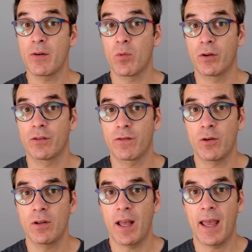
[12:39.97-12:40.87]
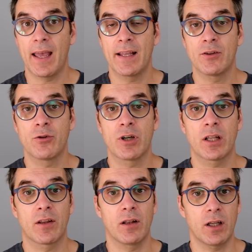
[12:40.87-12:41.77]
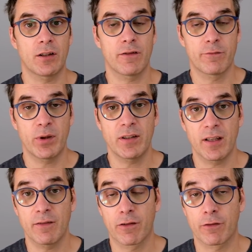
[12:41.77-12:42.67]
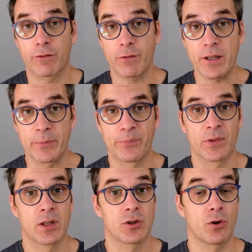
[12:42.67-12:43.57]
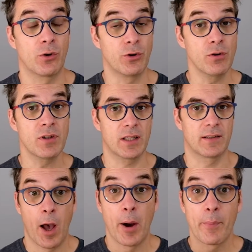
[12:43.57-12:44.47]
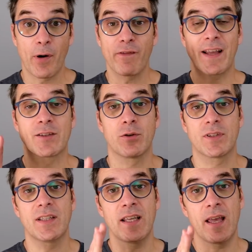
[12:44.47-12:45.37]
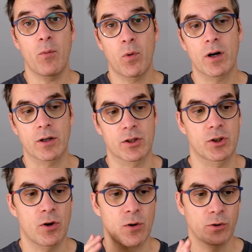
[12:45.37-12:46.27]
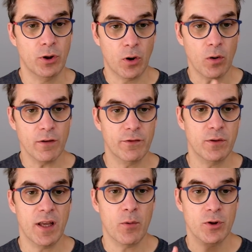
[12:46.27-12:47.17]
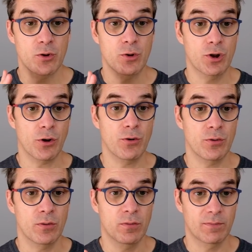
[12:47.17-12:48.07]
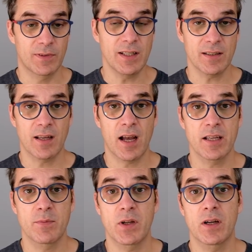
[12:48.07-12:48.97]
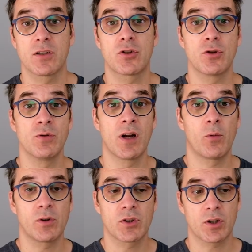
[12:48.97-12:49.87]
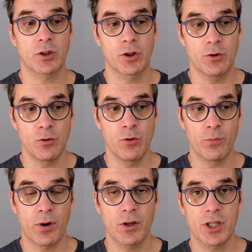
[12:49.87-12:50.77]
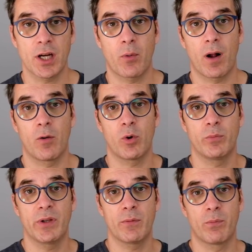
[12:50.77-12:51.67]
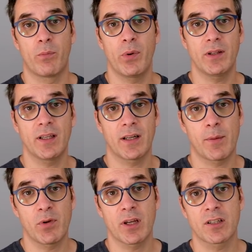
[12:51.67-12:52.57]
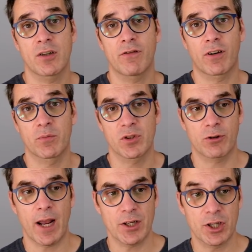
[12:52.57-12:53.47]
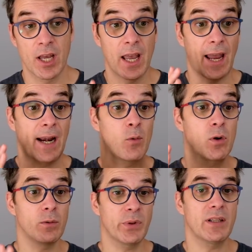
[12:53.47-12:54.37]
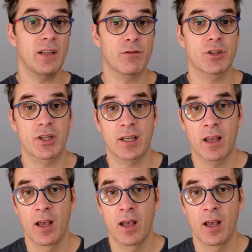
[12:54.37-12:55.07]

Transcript: wonderful and you got a lot of building for free. So use it. Perfect, so see, it works. So the goal of today was to show you this, guys, because soon I will start a new project where I will be building an application from scratch and I will be leveraging